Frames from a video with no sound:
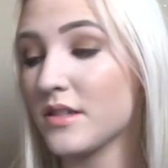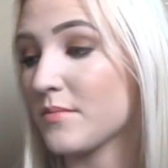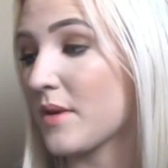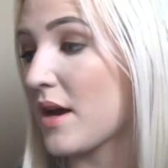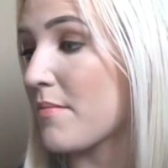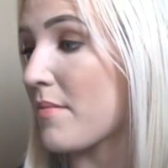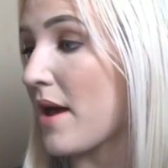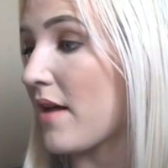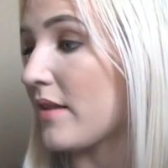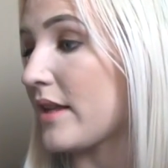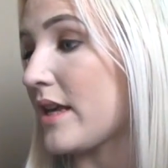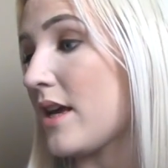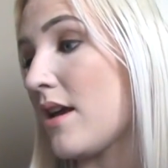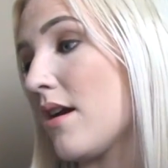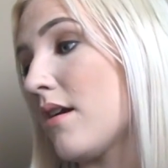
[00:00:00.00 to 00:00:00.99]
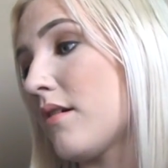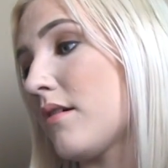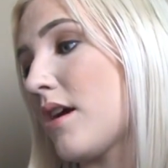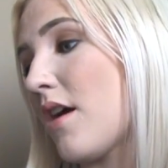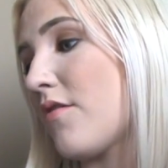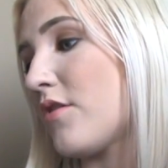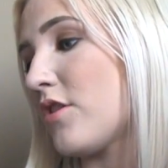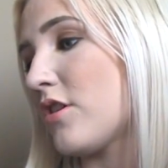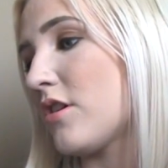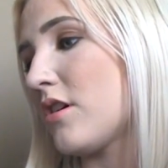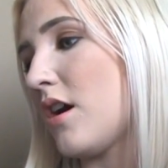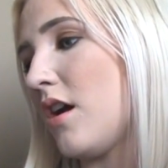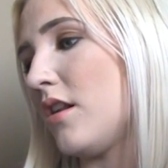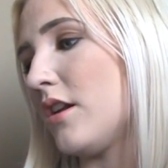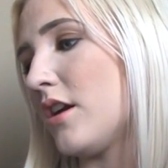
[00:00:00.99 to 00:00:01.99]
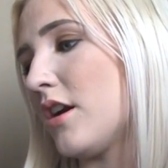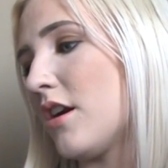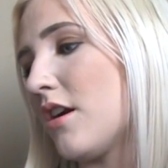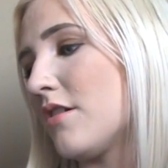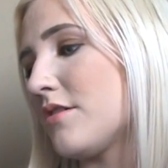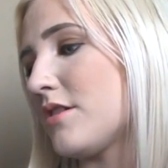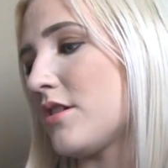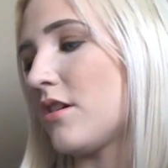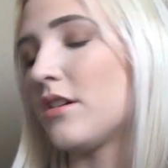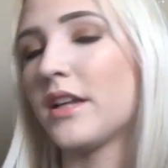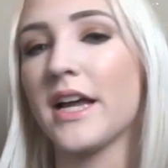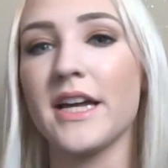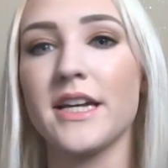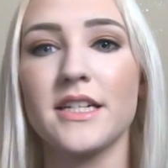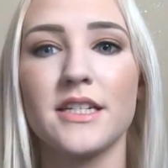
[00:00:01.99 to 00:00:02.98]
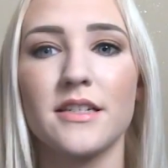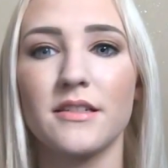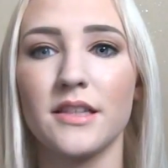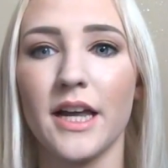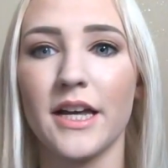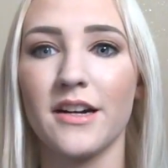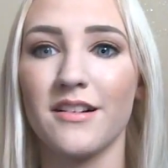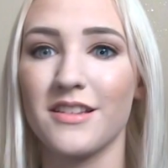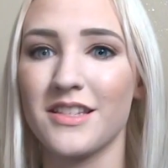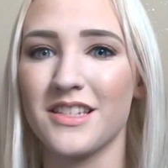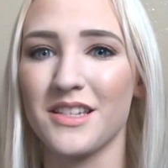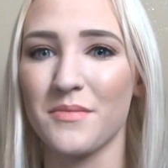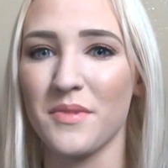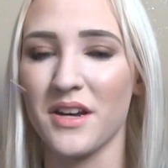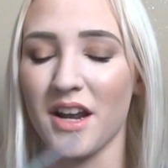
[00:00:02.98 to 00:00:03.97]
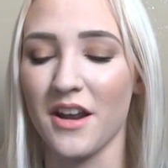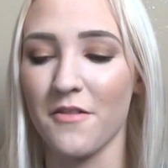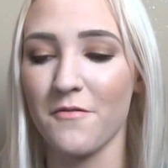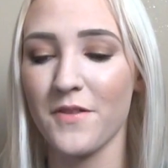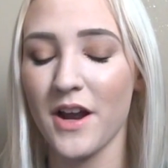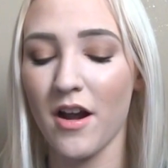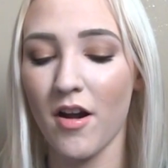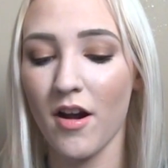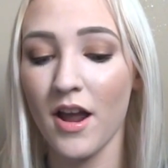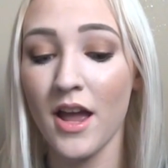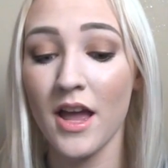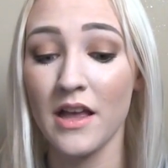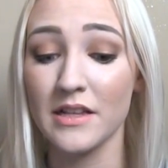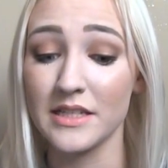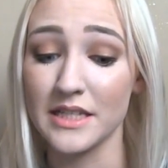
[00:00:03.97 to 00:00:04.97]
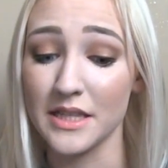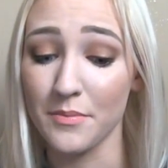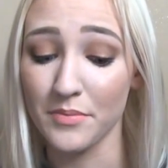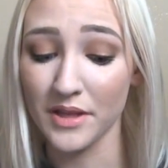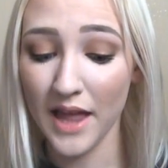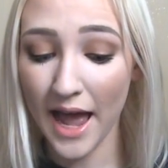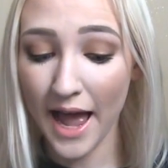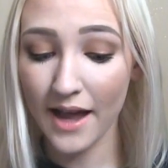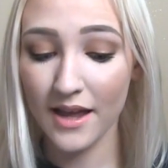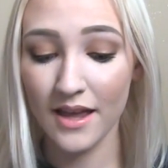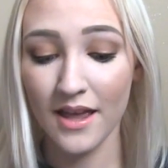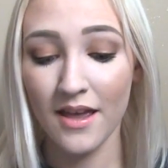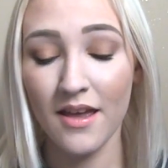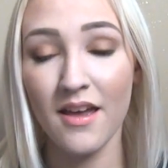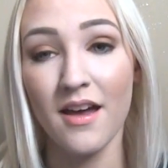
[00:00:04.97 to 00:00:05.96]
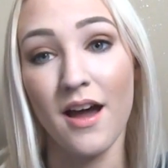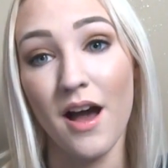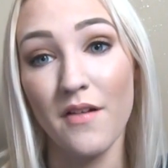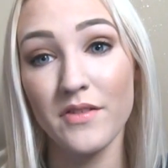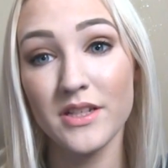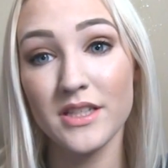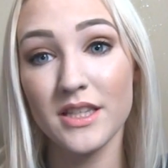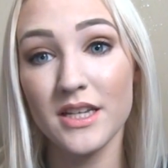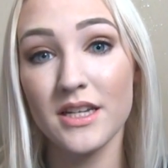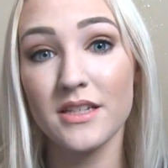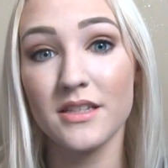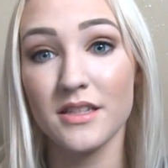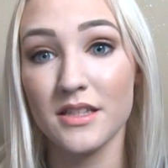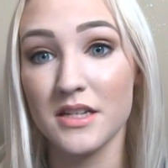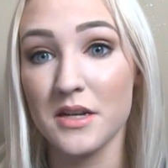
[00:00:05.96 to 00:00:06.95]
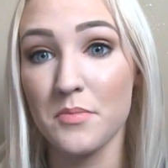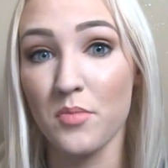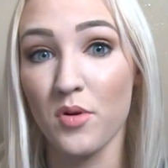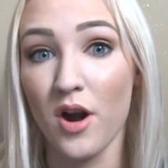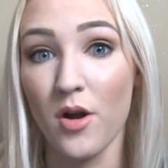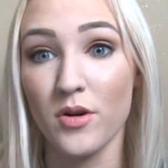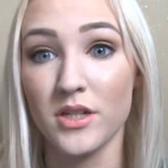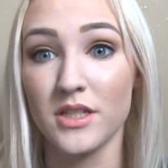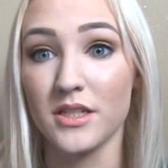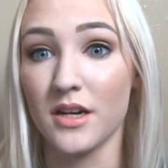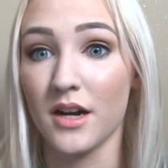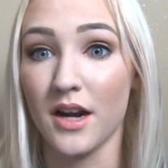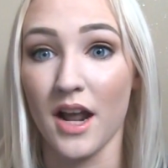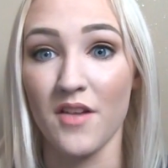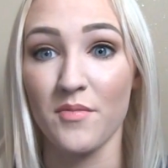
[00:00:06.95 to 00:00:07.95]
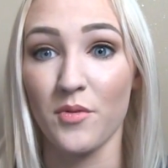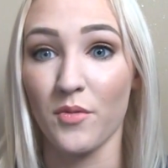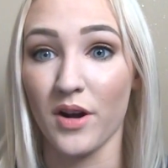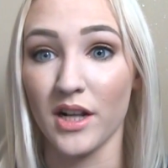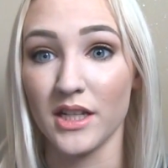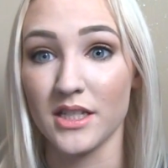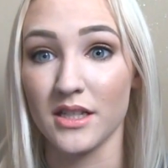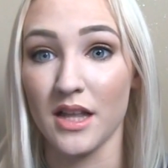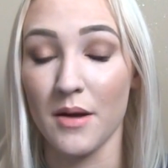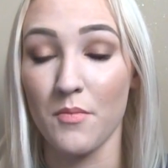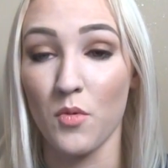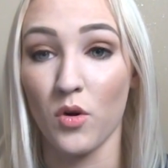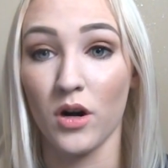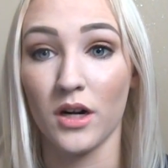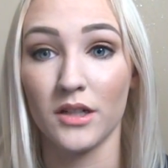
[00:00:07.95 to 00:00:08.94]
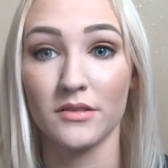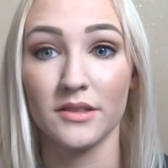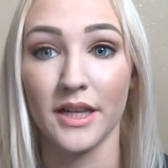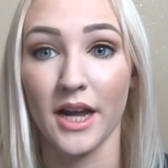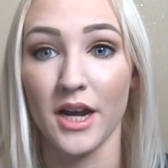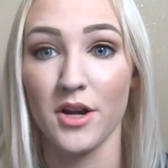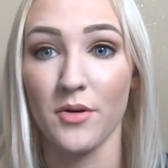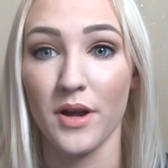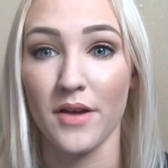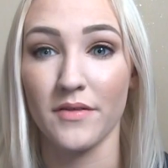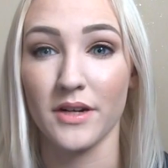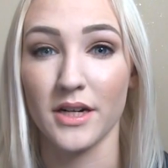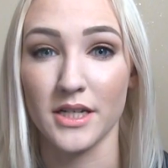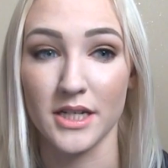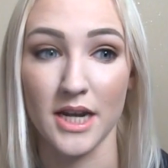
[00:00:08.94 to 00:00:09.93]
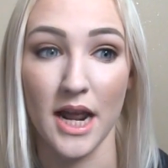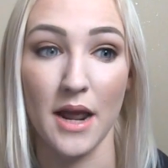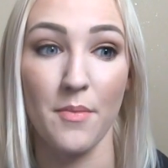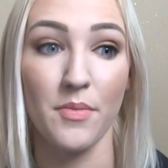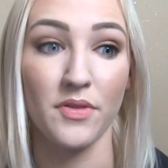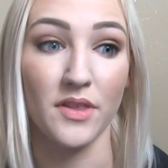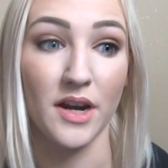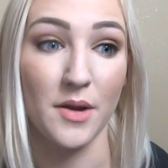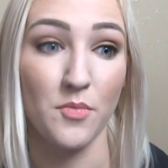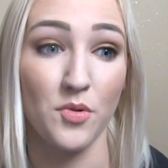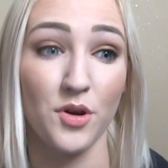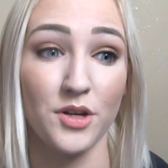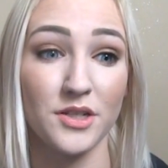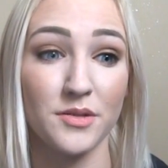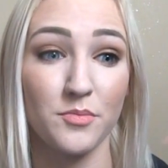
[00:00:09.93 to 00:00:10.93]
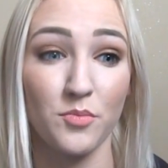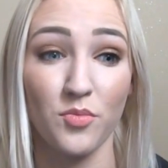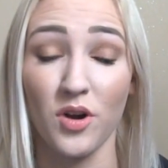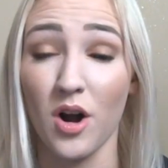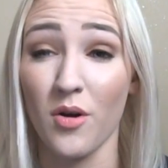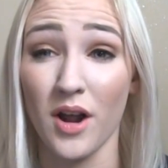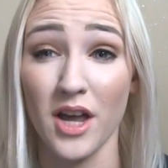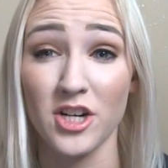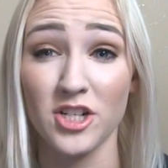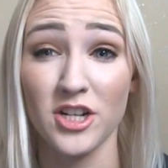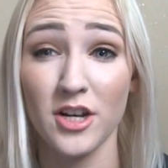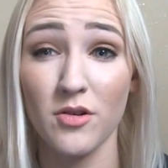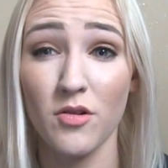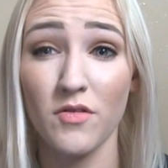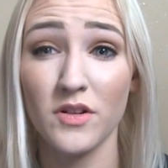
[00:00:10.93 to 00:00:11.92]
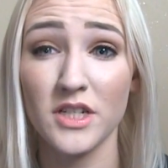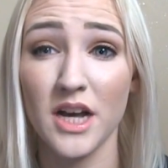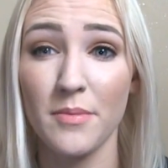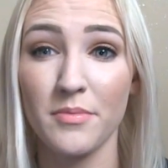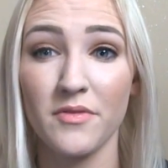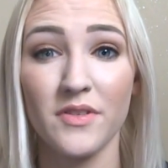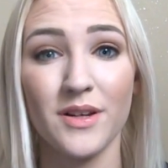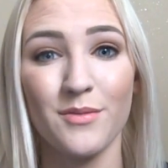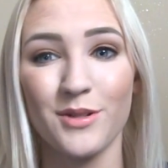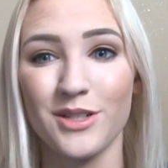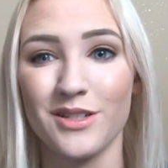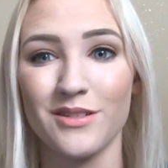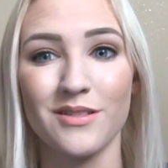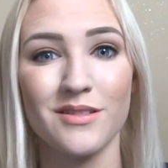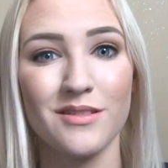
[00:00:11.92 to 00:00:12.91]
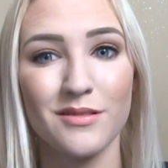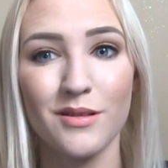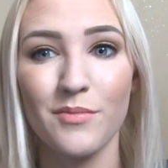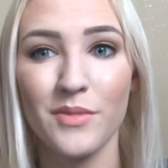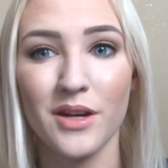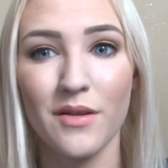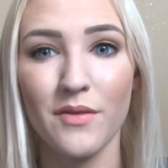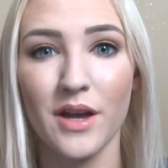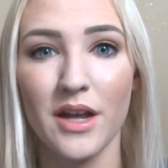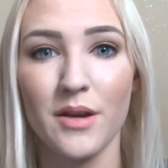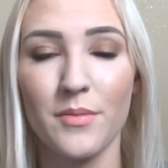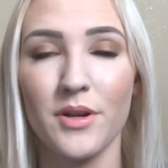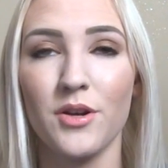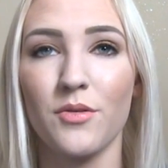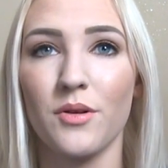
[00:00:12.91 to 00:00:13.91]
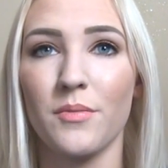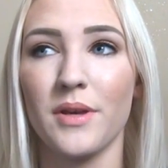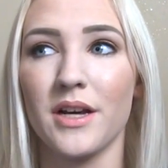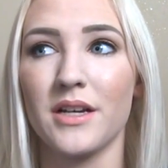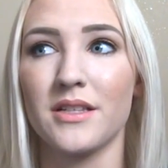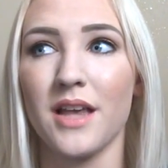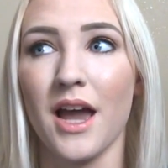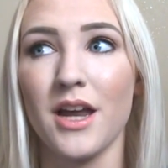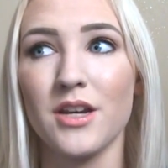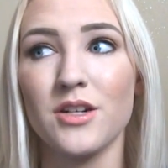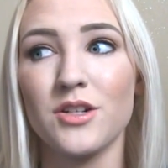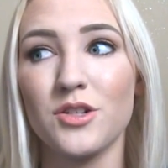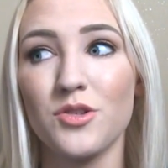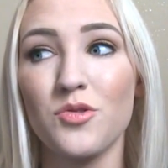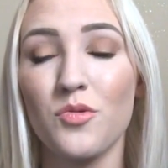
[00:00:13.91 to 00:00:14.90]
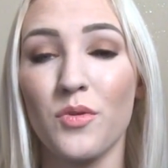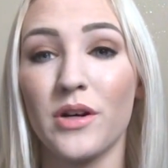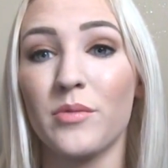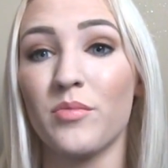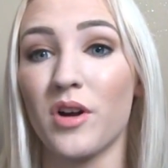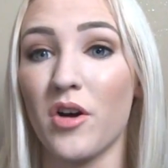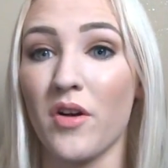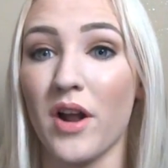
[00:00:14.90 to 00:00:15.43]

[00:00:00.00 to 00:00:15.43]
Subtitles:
my Mally Ever Color Starlight liner. This is in Midnight Affair. This is the black. Obviously, since deep brown is done, I've been wearing this a lot more. Like, I know I have it on today, but then I put brown eyeshadow over top of it, which is something I've kind of been doing because I do wear brown